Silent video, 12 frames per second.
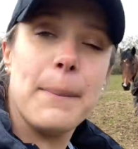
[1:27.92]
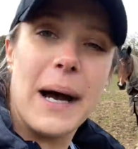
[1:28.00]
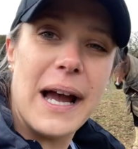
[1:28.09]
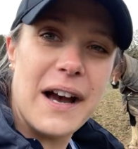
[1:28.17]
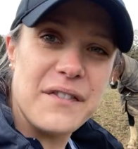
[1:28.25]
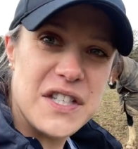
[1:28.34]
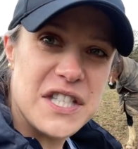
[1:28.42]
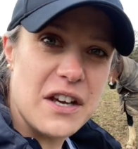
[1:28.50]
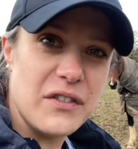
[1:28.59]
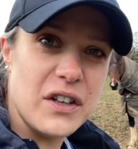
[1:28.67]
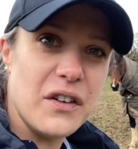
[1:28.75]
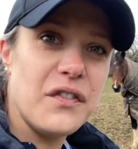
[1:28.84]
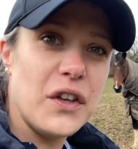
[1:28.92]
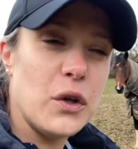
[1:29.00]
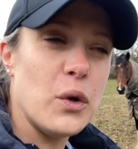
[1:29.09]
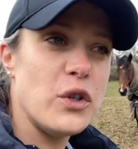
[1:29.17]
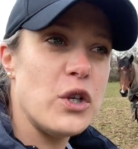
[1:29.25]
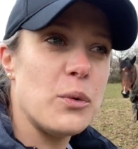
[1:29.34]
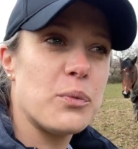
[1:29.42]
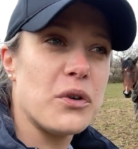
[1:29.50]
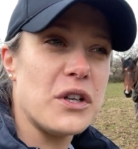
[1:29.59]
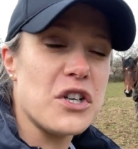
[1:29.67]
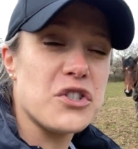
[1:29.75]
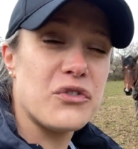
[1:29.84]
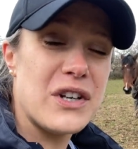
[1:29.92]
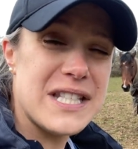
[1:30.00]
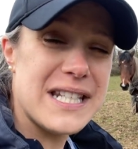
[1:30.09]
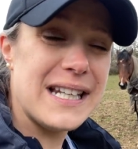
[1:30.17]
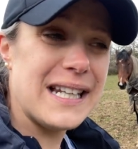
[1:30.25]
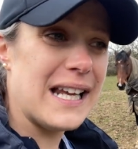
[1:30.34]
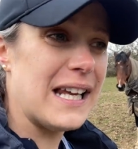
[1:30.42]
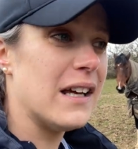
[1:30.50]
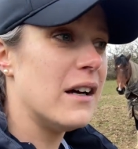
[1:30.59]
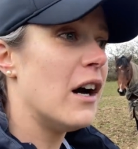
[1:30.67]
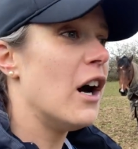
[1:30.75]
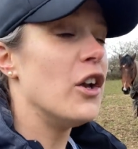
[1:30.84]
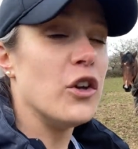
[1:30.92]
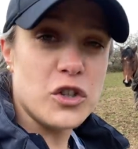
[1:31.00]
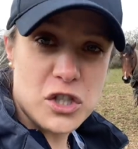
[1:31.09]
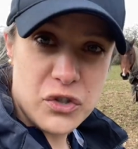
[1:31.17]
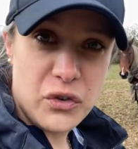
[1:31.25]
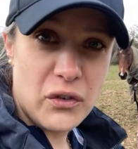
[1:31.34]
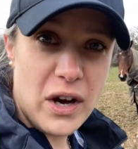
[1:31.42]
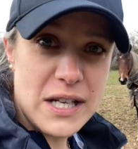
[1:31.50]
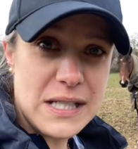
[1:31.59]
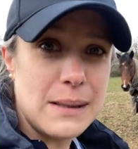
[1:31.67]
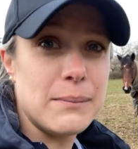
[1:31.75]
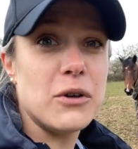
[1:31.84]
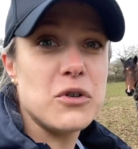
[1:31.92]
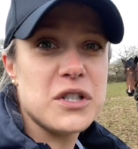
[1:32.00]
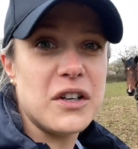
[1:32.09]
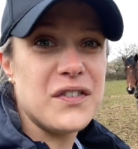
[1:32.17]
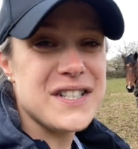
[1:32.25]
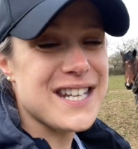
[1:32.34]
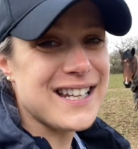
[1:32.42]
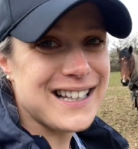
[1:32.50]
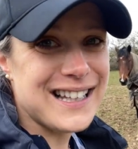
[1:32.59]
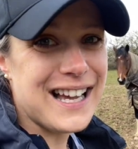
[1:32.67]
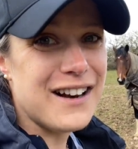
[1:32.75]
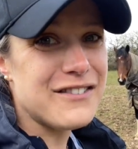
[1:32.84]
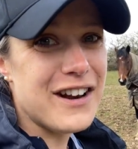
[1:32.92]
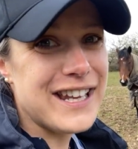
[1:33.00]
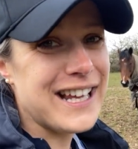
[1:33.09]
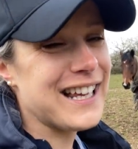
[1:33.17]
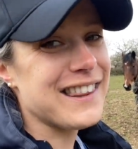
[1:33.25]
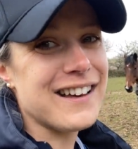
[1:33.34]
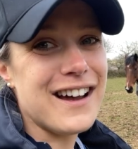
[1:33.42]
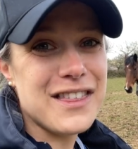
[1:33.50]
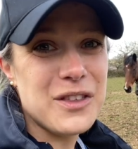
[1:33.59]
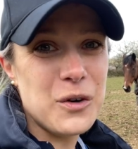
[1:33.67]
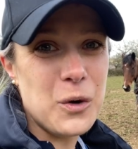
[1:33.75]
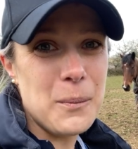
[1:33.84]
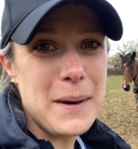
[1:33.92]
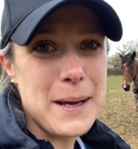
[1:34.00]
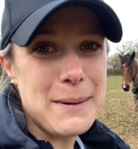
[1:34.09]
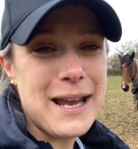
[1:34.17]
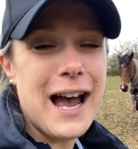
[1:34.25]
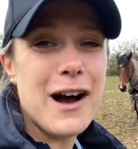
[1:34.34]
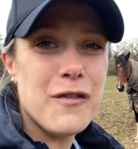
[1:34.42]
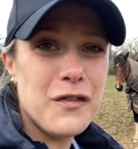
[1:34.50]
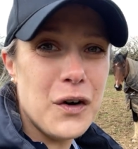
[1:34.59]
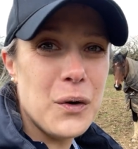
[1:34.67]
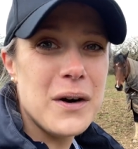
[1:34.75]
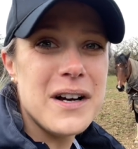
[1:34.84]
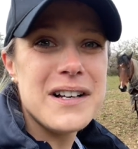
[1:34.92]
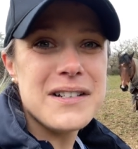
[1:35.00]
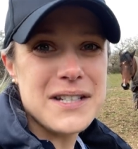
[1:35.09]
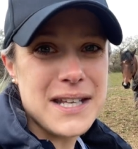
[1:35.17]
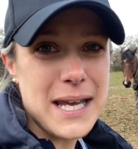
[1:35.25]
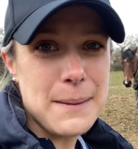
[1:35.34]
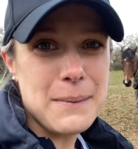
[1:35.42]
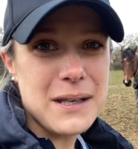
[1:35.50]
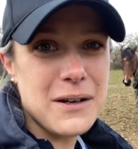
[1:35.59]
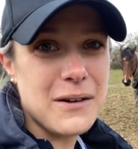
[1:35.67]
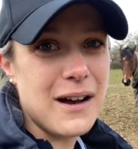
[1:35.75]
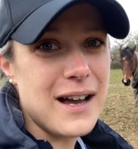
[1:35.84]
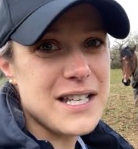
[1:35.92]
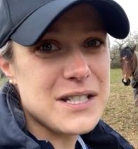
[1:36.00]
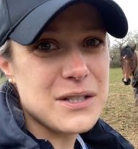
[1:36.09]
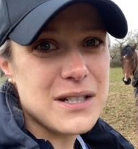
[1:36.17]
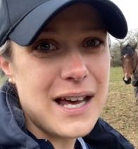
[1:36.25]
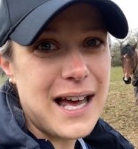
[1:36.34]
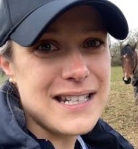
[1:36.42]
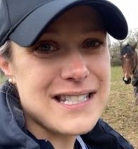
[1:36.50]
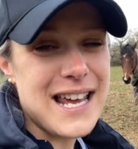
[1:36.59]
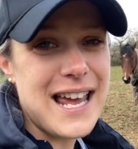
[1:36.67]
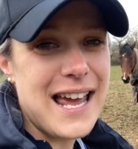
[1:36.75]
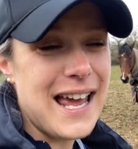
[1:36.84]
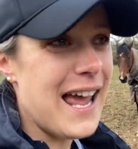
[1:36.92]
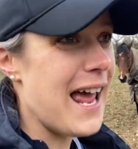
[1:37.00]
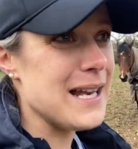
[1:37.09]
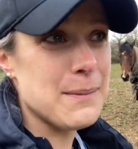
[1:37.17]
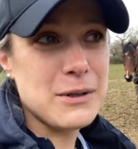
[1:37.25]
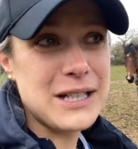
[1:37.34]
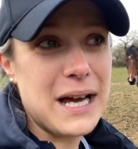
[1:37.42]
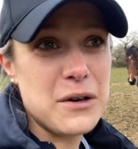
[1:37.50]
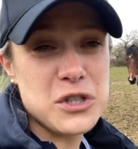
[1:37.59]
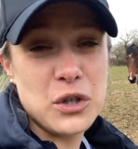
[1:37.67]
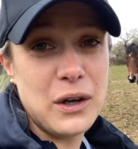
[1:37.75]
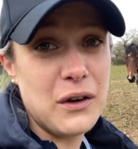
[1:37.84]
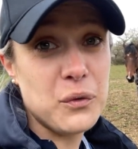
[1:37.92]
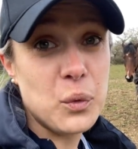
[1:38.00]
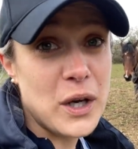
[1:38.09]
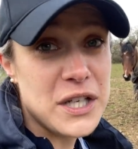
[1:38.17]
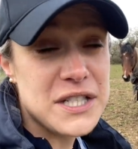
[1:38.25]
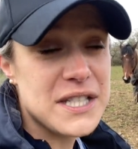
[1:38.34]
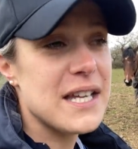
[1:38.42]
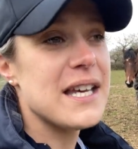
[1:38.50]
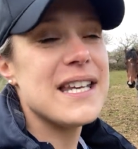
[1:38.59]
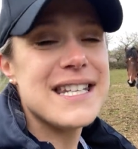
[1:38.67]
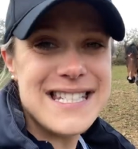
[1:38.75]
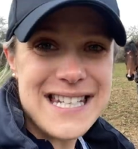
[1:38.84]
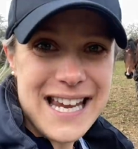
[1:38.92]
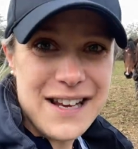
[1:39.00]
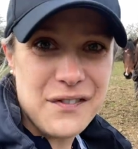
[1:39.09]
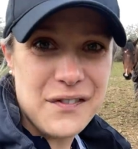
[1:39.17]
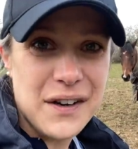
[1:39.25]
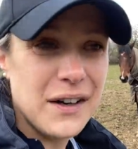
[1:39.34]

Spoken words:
I have discovered a few new products recently, not just for riding but also for cycling and running, that I thought may be helpful to keep you guys and anybody else, your loved ones, safe